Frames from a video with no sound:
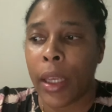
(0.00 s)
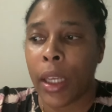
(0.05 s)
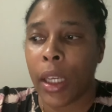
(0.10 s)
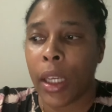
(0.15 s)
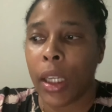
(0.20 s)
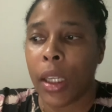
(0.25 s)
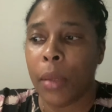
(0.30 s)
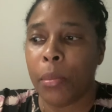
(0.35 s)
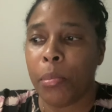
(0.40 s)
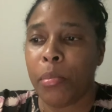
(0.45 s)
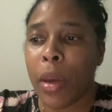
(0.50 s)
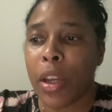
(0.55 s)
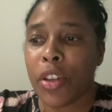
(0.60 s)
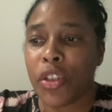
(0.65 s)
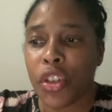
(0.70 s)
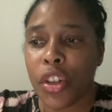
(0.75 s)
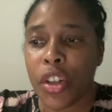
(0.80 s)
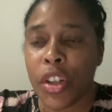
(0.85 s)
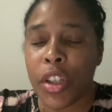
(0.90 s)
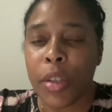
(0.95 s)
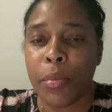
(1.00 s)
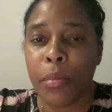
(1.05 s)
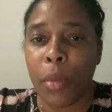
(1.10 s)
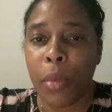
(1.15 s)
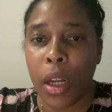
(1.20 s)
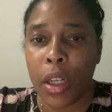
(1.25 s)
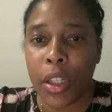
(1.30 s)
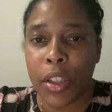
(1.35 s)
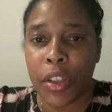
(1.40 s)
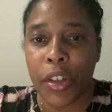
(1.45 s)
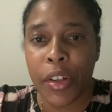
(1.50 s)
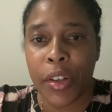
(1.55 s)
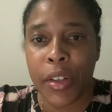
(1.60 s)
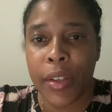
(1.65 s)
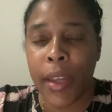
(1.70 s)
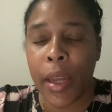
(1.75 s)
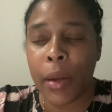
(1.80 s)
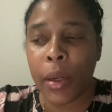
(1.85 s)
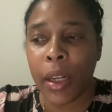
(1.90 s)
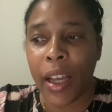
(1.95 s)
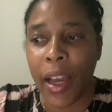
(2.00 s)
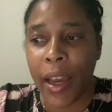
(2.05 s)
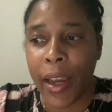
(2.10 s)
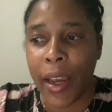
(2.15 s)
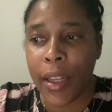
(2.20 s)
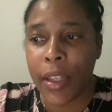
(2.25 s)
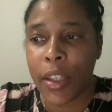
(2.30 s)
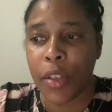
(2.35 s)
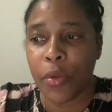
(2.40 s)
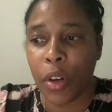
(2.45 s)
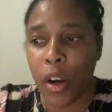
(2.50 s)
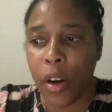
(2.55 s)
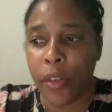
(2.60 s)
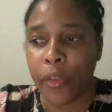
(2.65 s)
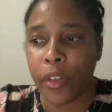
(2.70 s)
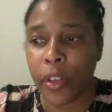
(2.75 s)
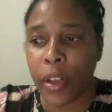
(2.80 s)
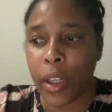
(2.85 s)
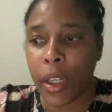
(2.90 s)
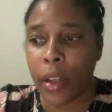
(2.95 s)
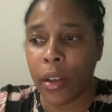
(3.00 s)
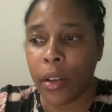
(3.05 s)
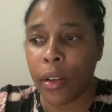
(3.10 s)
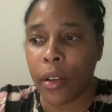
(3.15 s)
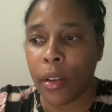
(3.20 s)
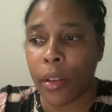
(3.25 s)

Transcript: It measures, monitors, and guides recovery.